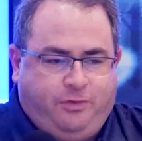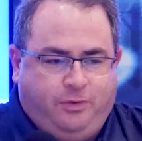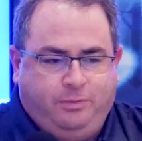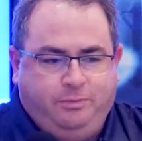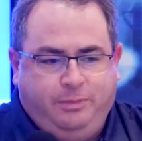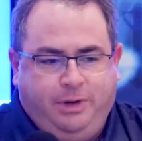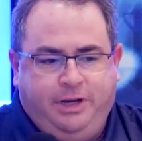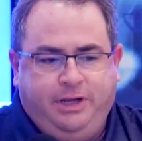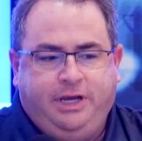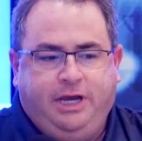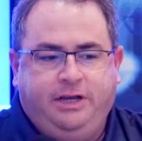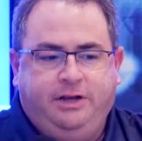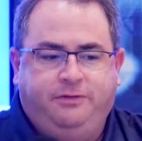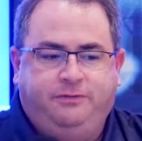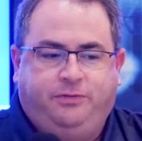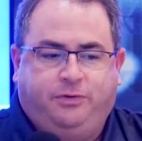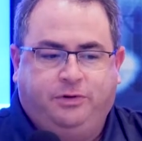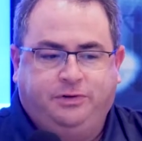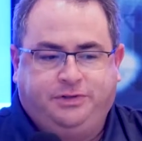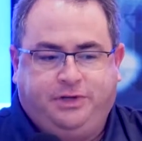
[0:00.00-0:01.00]
Medigate and
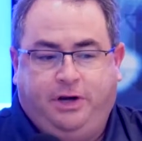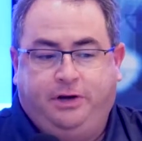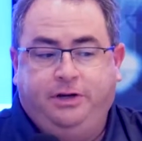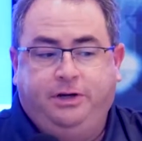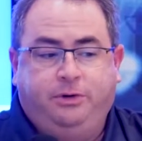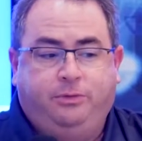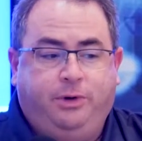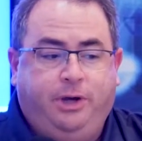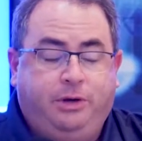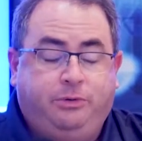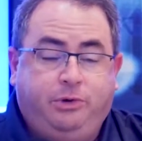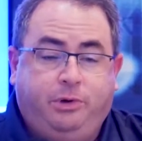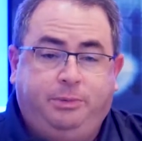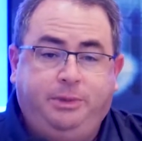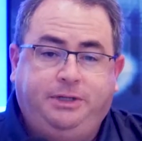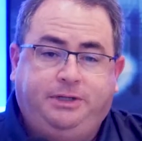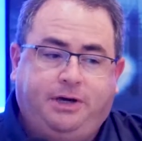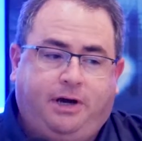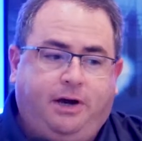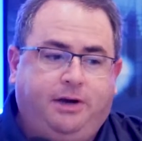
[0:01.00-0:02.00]
ForeScout and Awake, we'll
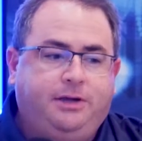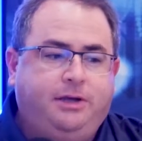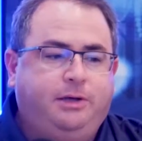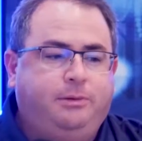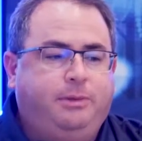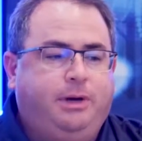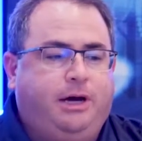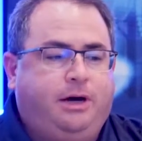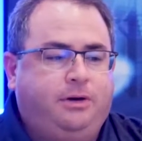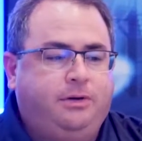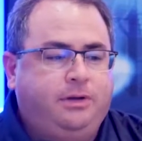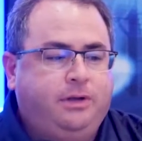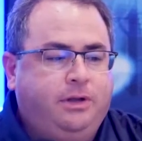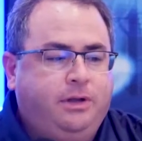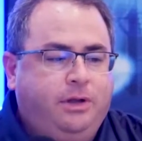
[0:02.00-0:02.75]
be talking about